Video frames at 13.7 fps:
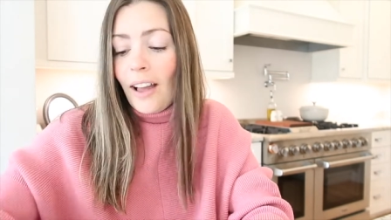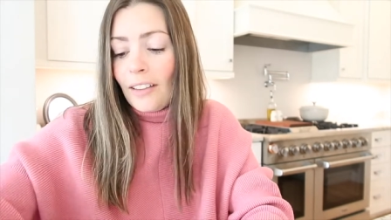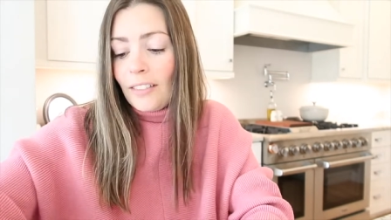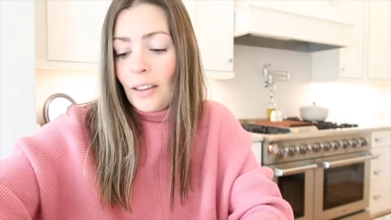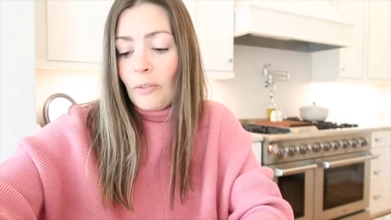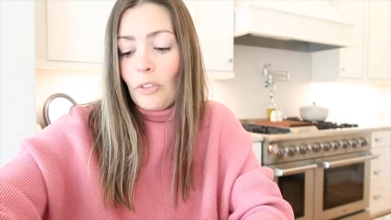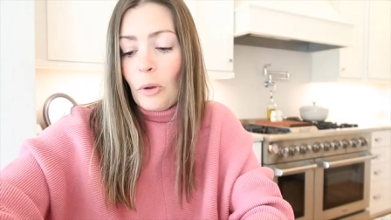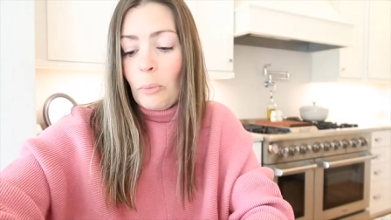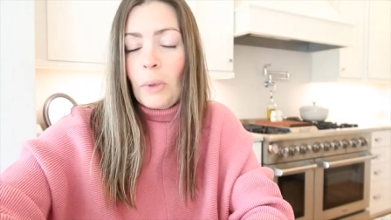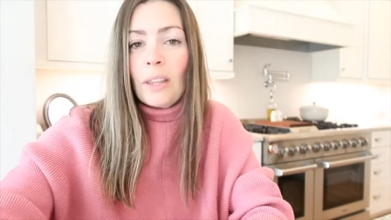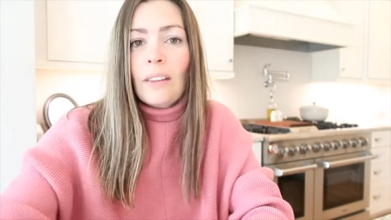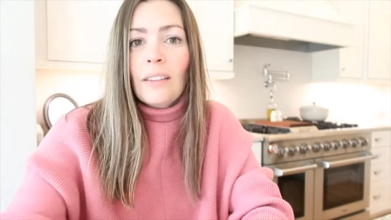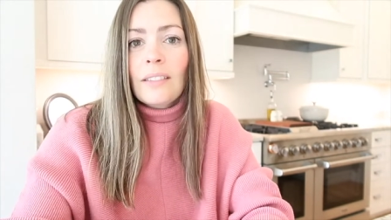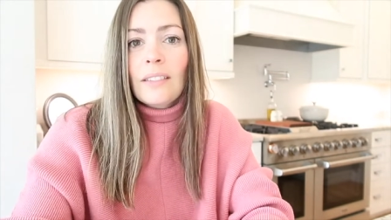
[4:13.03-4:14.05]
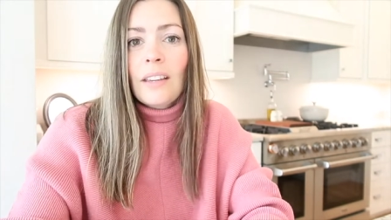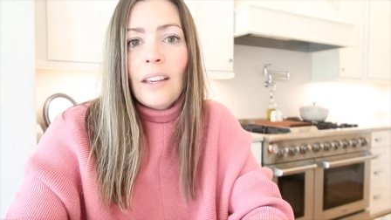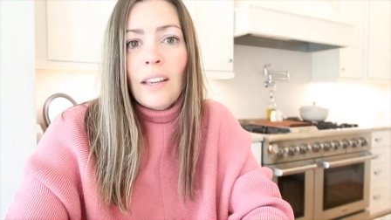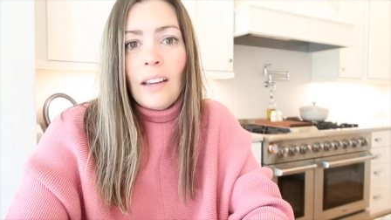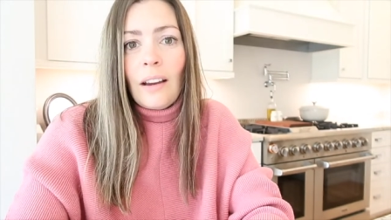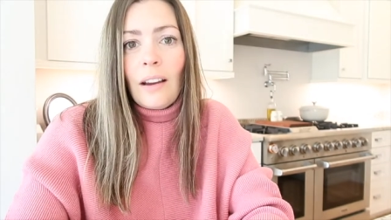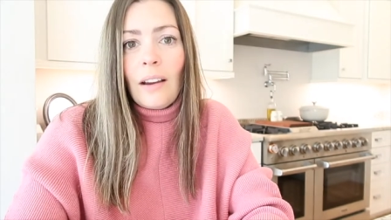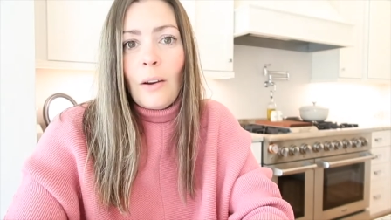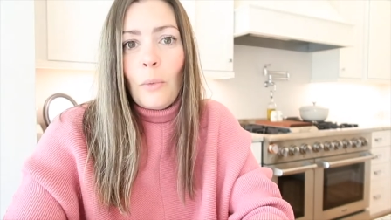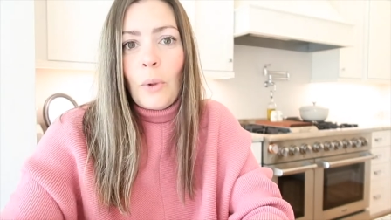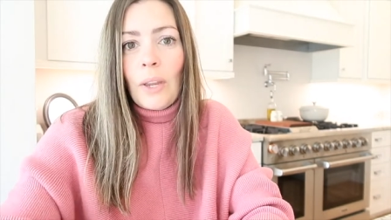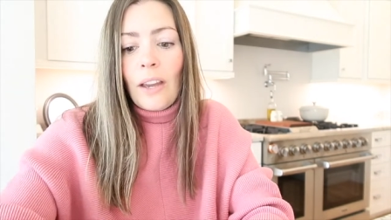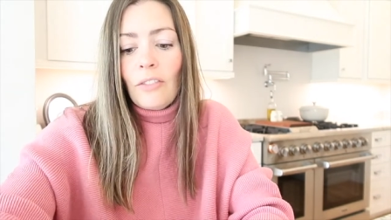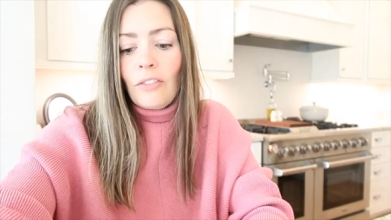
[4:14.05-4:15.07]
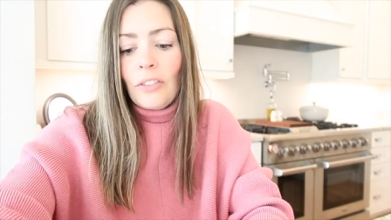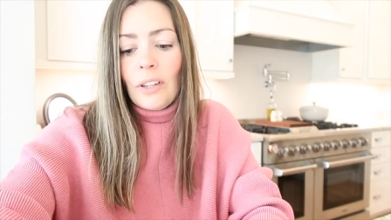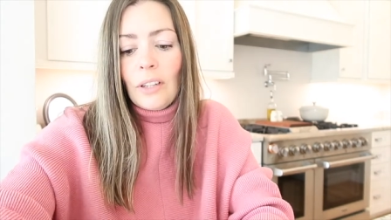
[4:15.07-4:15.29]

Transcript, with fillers: As I'm filming this, we have